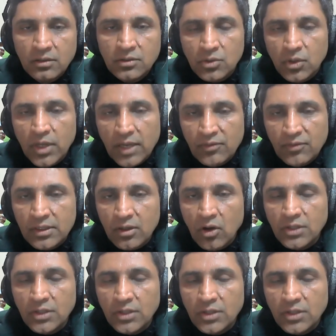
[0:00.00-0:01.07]
So having
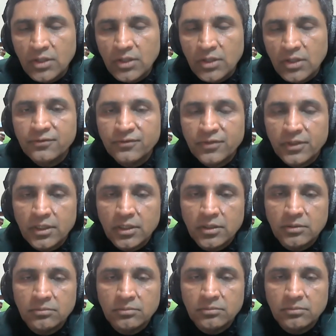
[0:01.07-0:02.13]
alternative
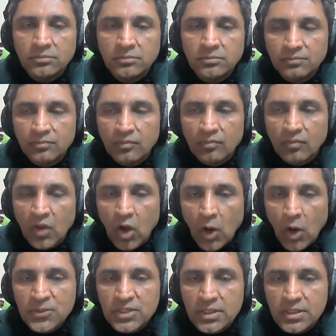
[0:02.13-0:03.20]
uh,
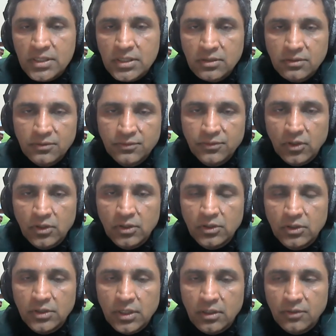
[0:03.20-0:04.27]
options
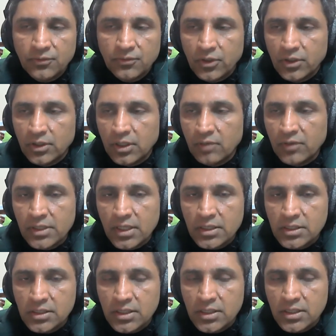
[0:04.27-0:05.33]
for, the, for our
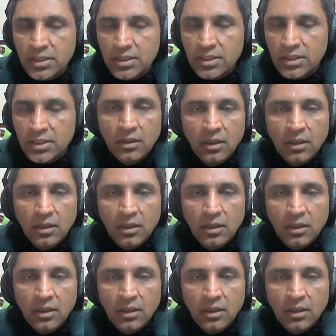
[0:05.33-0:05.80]
youngsters